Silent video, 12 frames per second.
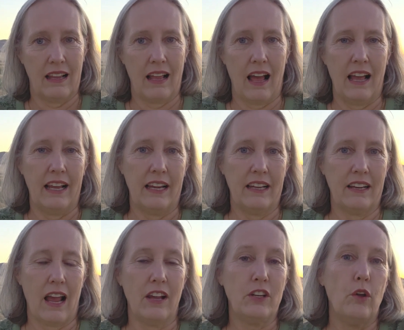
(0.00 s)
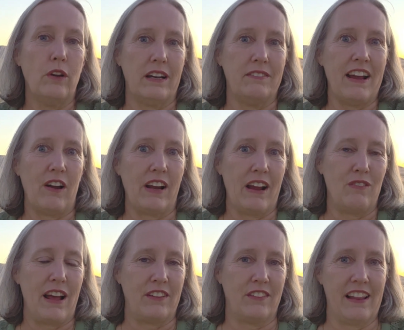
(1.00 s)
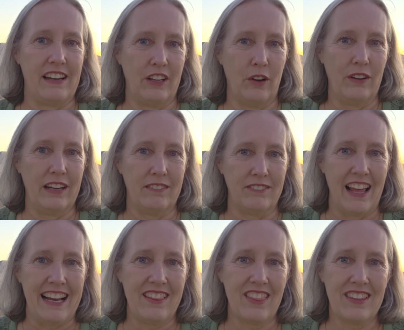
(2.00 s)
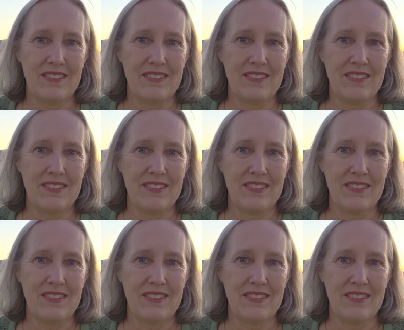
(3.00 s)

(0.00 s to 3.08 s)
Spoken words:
a unit of area rather than a unit of length.